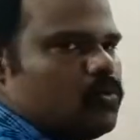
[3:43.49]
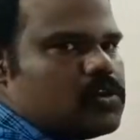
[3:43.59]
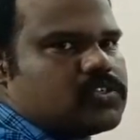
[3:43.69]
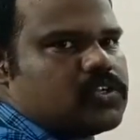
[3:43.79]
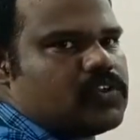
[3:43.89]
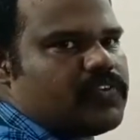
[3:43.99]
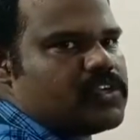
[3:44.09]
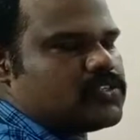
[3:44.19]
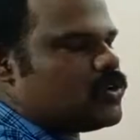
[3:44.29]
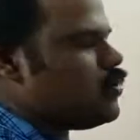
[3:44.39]

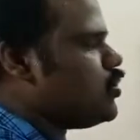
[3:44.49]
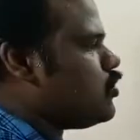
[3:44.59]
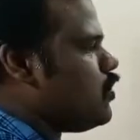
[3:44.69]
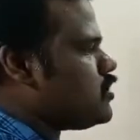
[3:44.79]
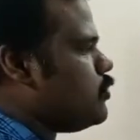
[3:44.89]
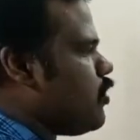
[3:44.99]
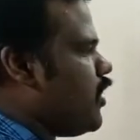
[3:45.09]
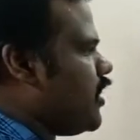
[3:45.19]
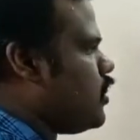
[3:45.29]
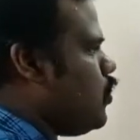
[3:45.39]
105012 was the
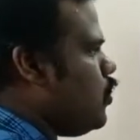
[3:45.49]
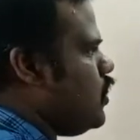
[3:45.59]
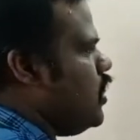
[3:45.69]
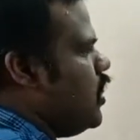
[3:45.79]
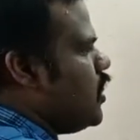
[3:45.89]
product code.